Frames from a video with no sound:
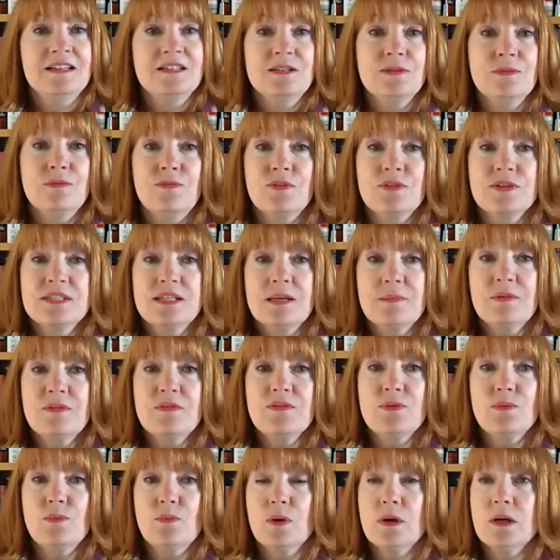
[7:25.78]
So for some
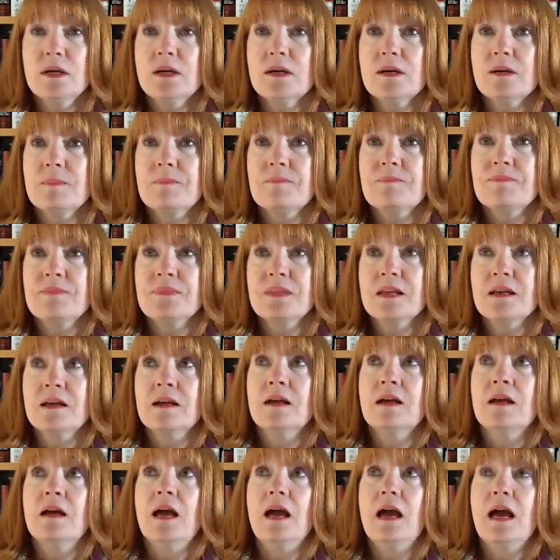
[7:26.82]
of the work,
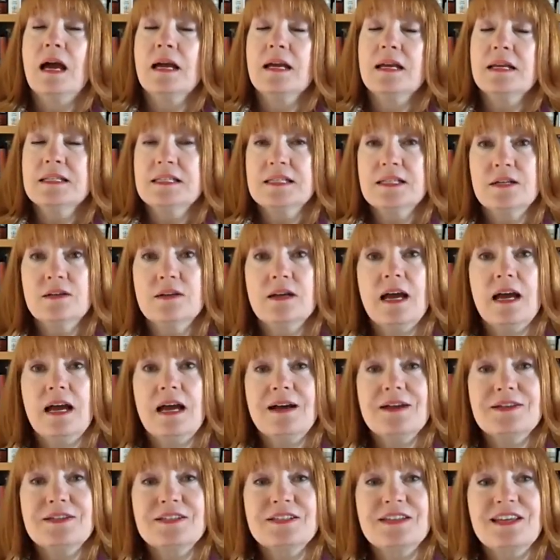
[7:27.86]
consider
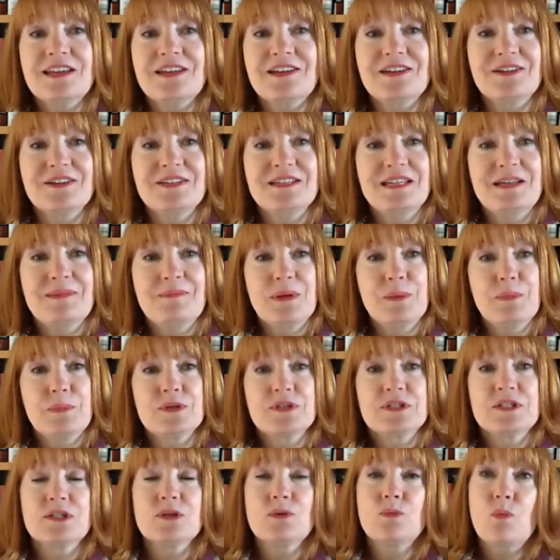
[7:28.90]
asking your team
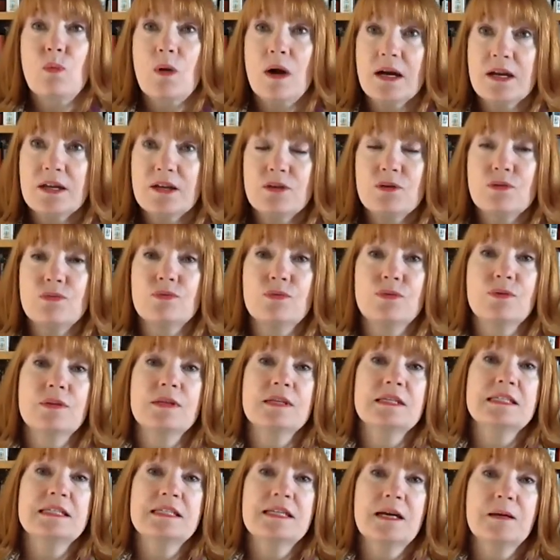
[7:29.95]
members to walk you through
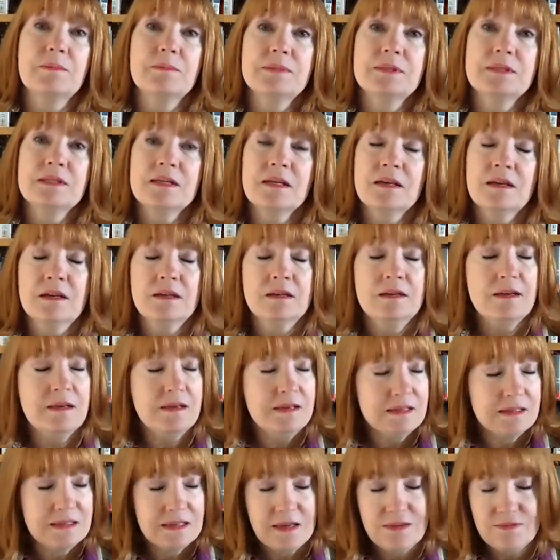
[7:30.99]
the steps.
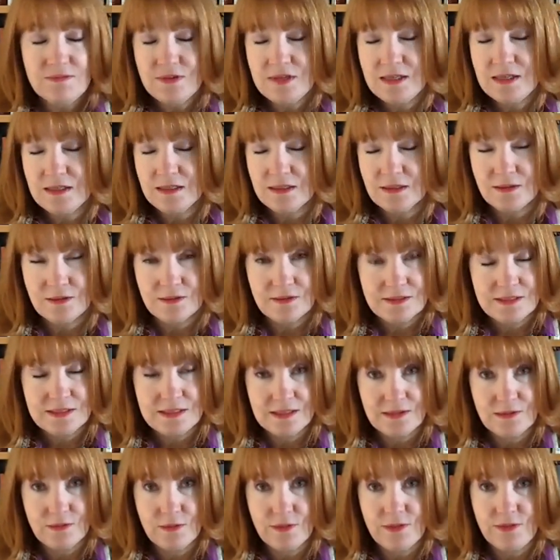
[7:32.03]
Not every little
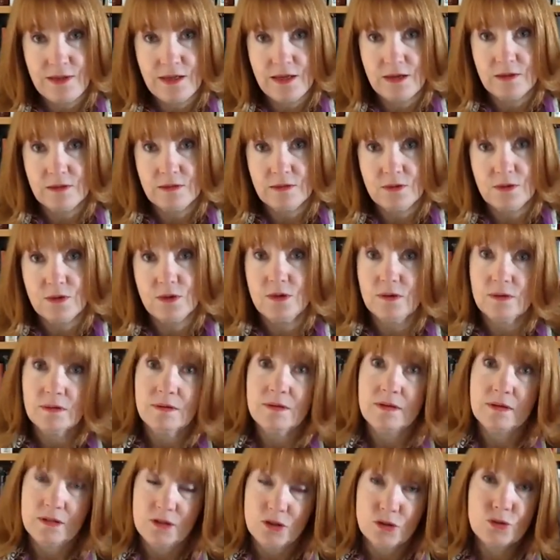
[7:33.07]
single thing or
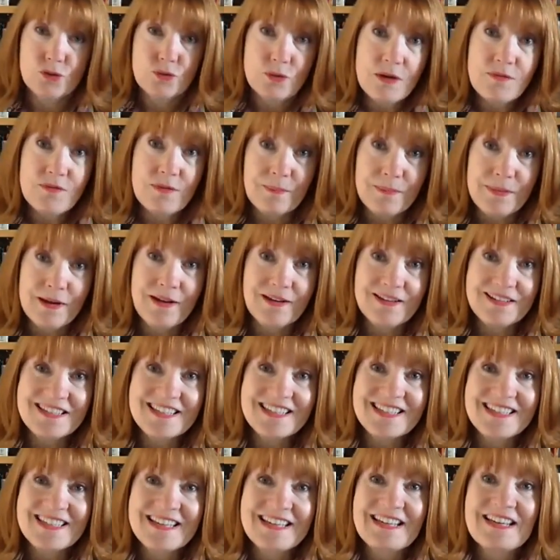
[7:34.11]
you'll drive them
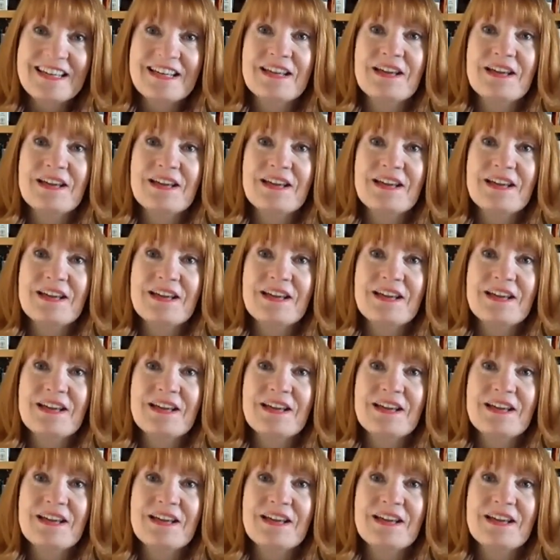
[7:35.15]
nuts.